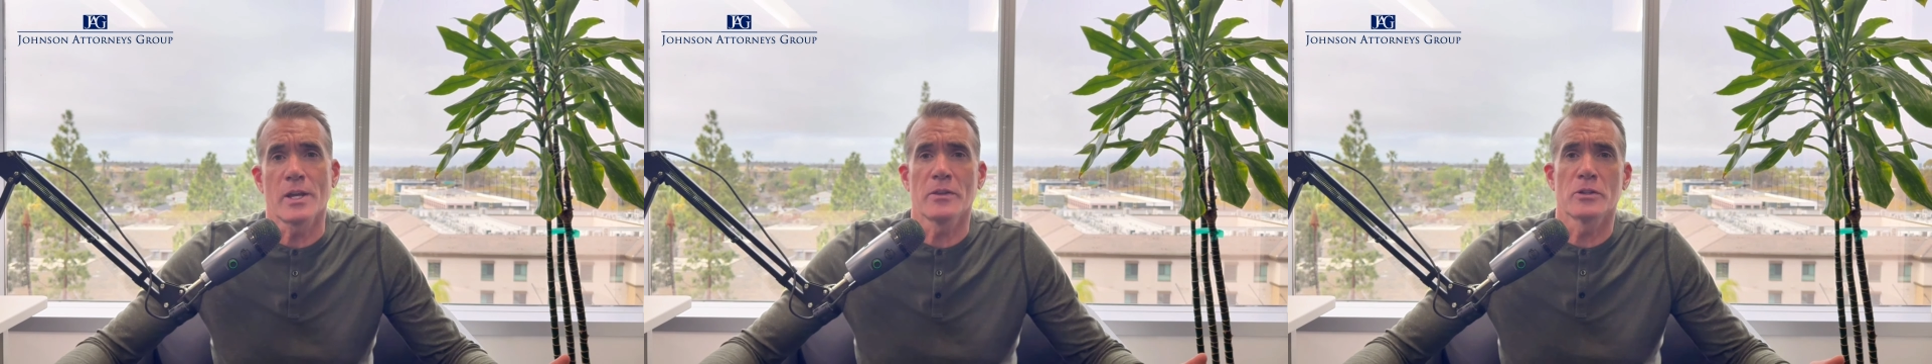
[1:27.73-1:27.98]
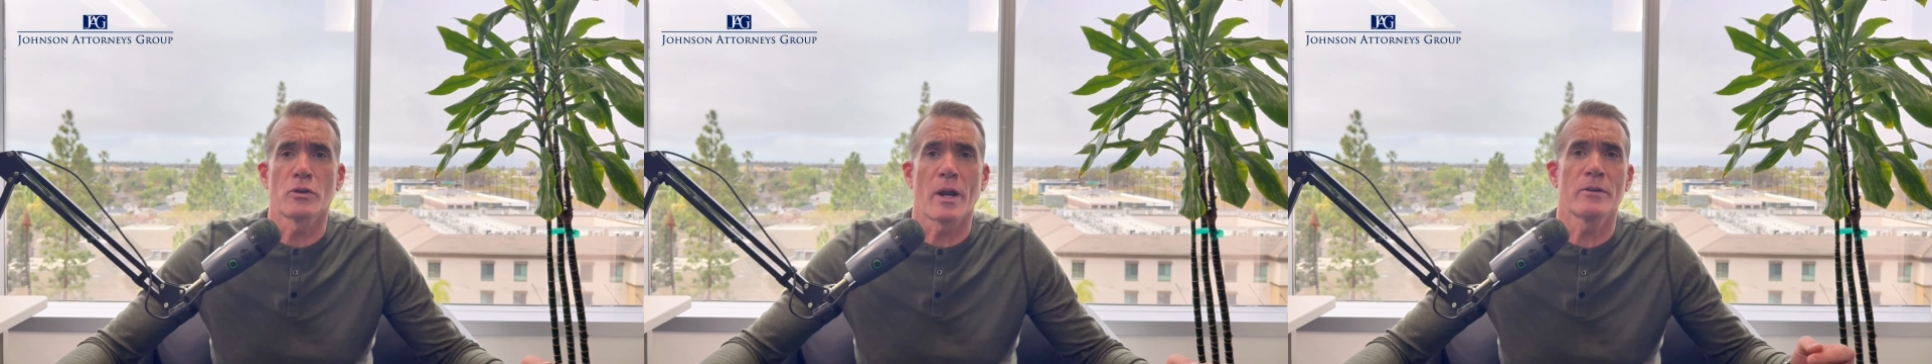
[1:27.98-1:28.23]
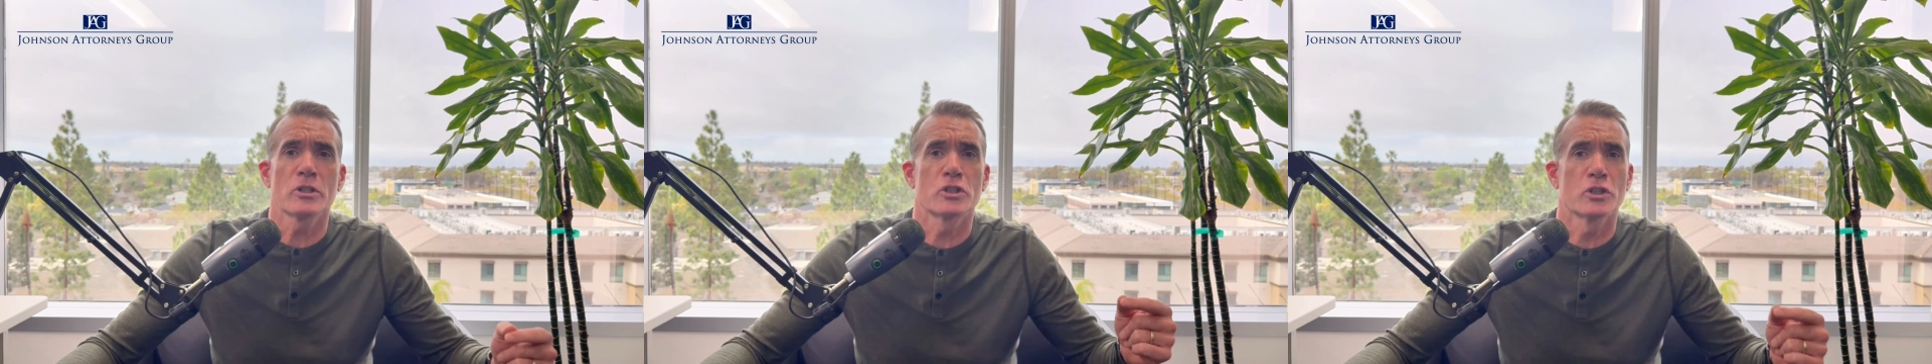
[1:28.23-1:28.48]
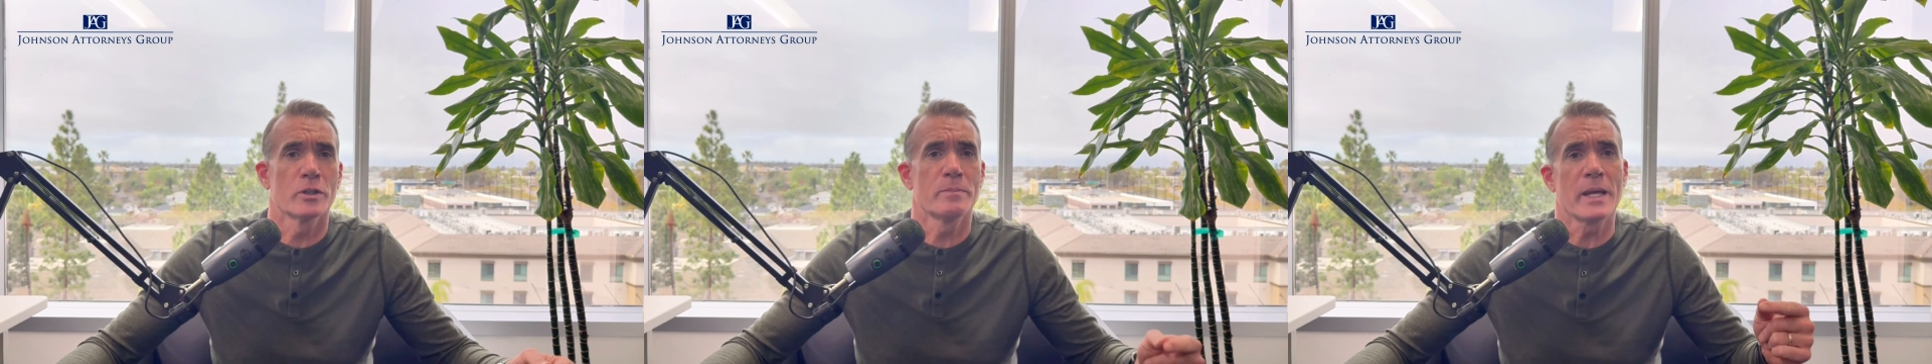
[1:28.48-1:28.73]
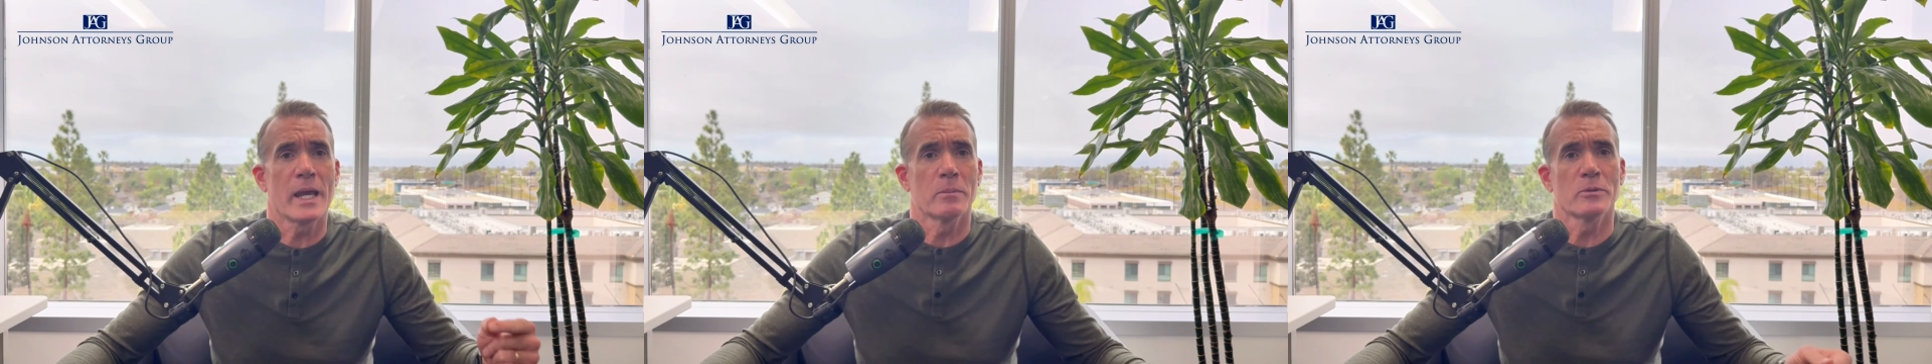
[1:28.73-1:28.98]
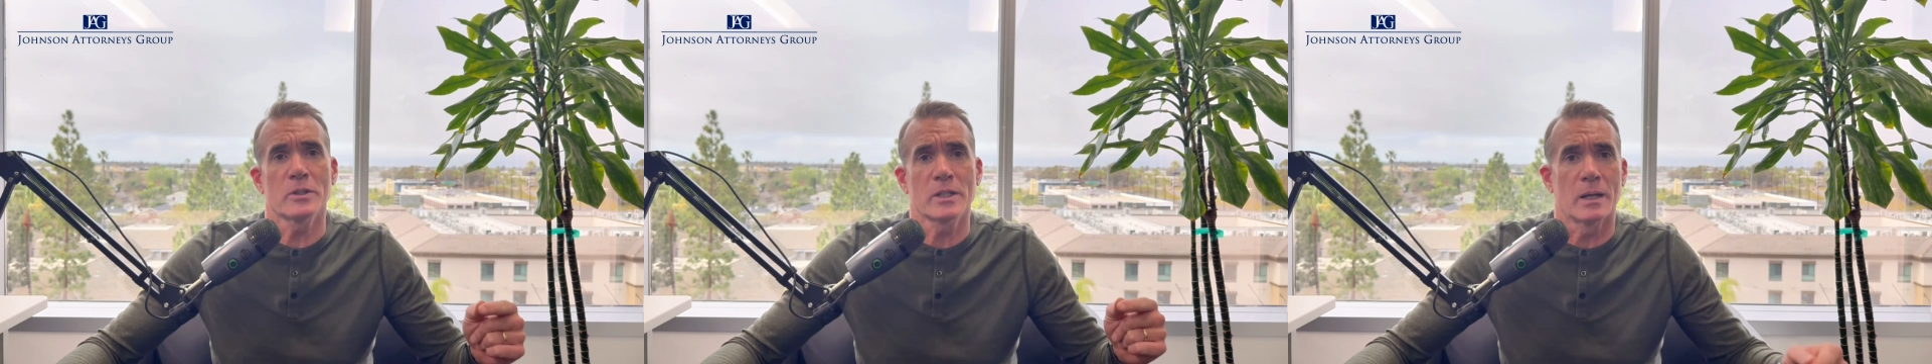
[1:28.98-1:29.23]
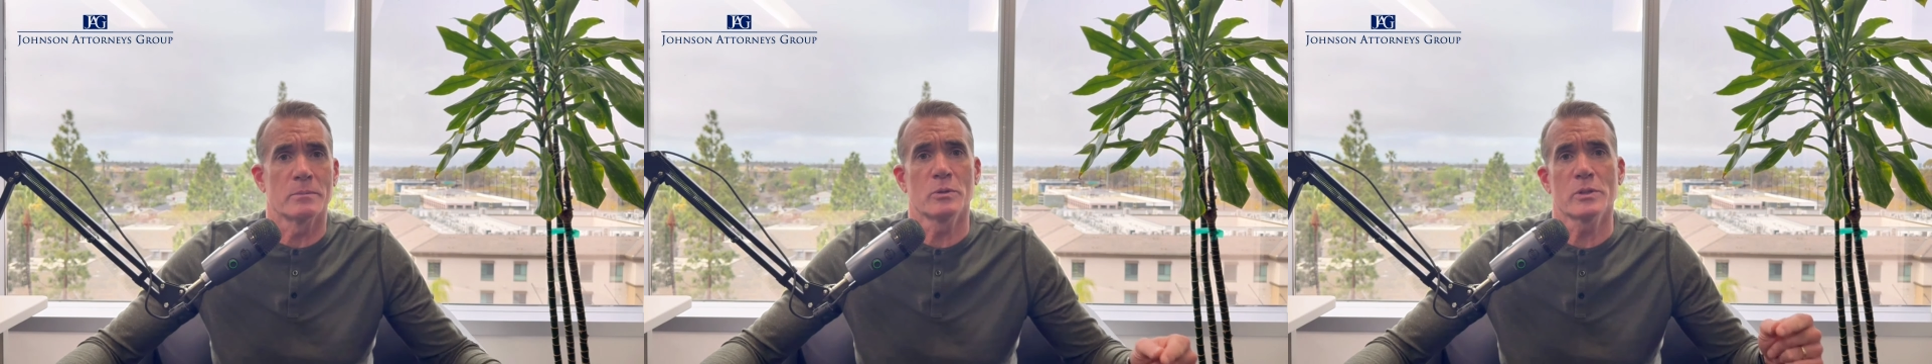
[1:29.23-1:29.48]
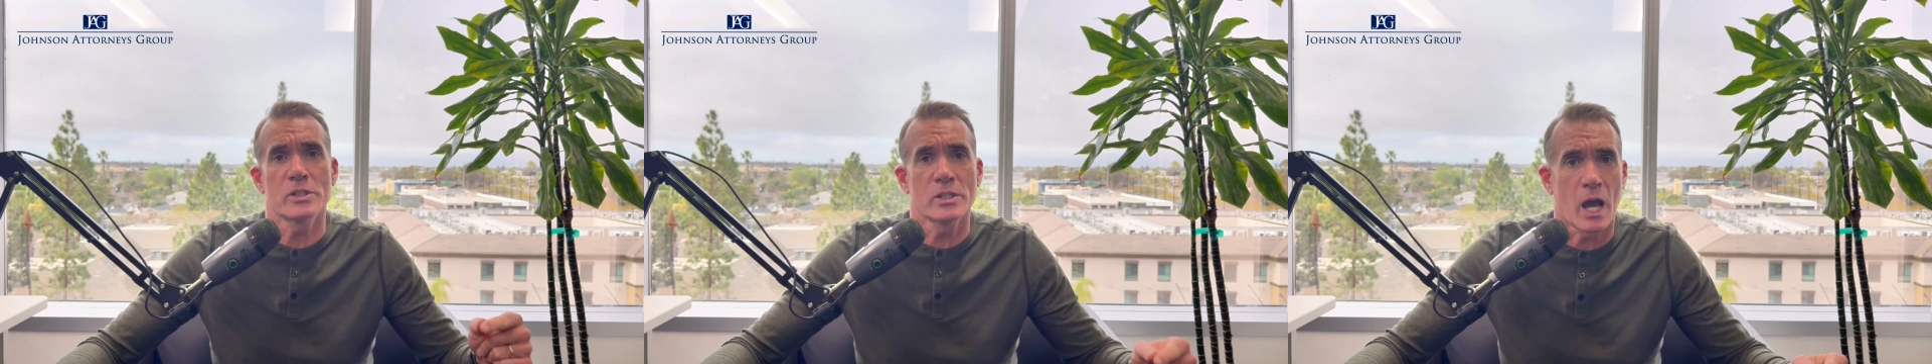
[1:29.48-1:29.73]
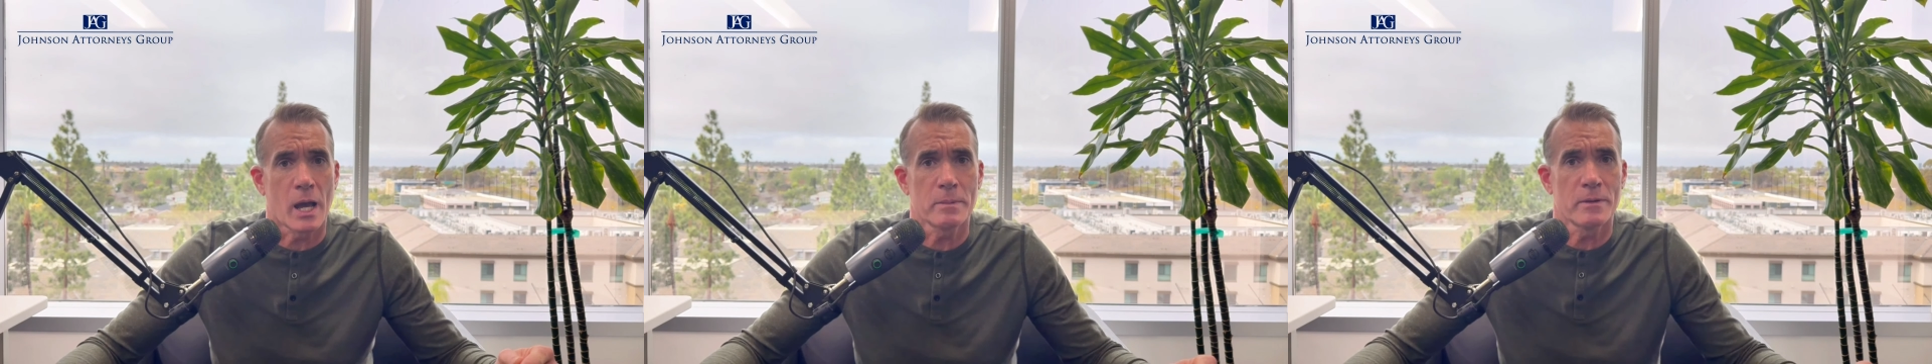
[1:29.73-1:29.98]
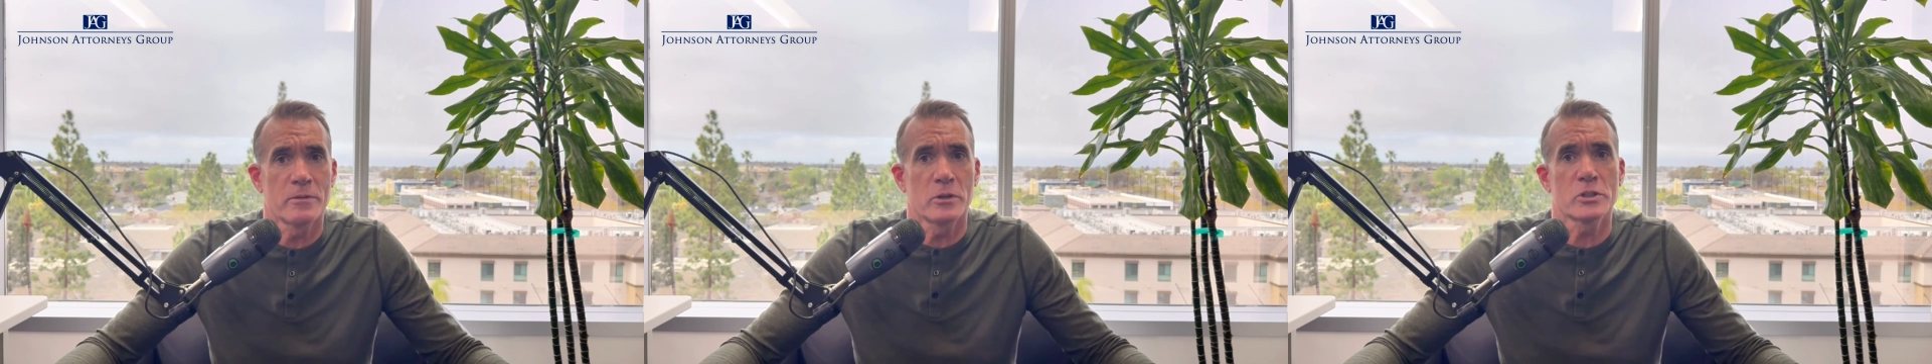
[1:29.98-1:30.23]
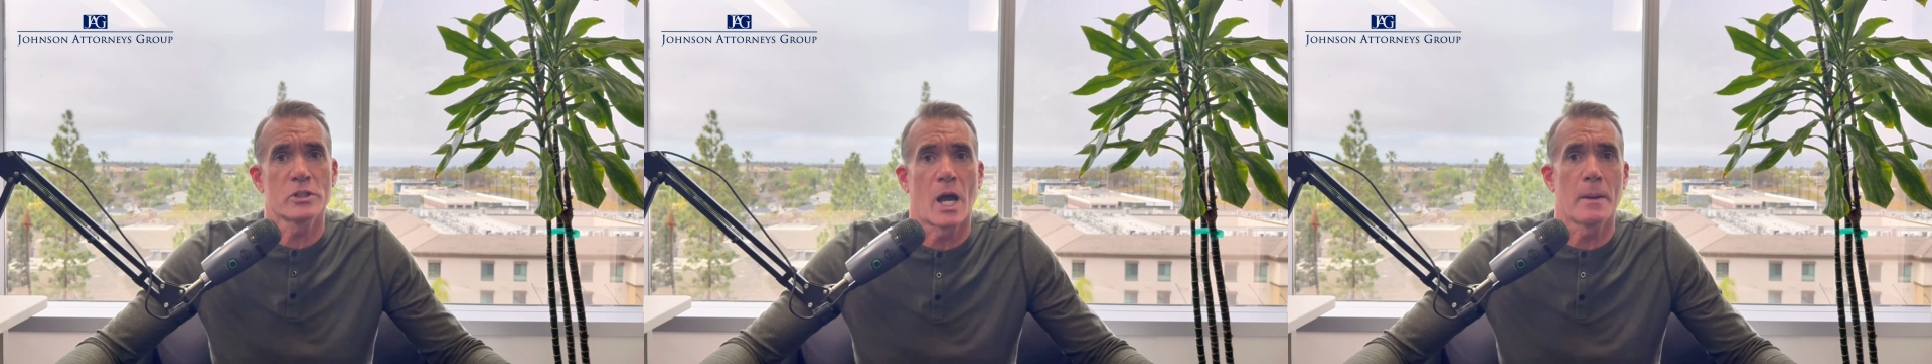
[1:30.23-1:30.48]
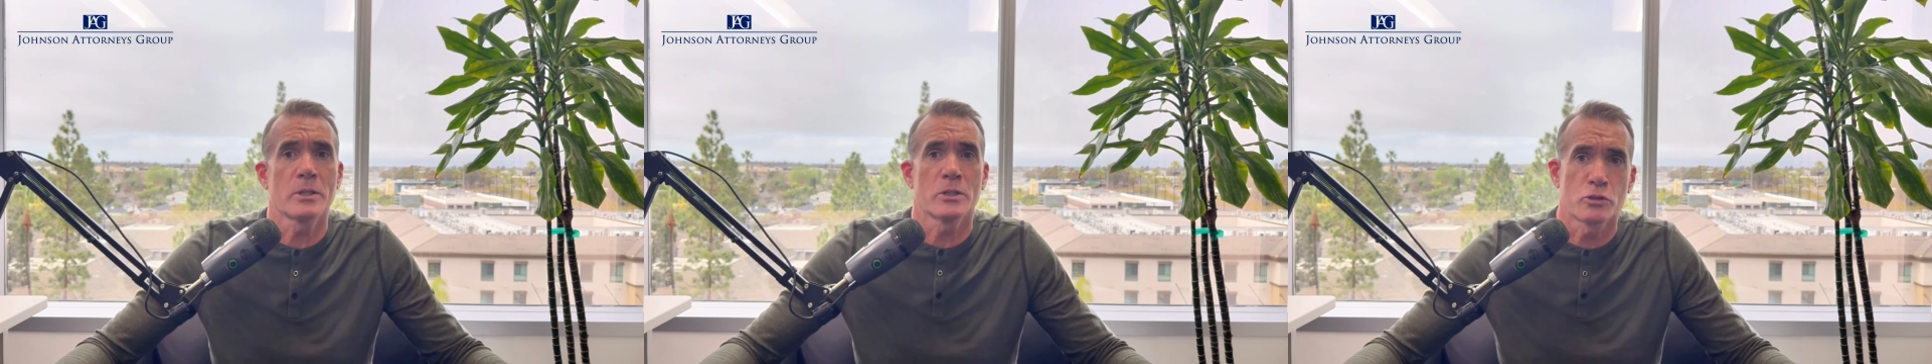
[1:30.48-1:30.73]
and the driver should be able to come to a stop if there's stopped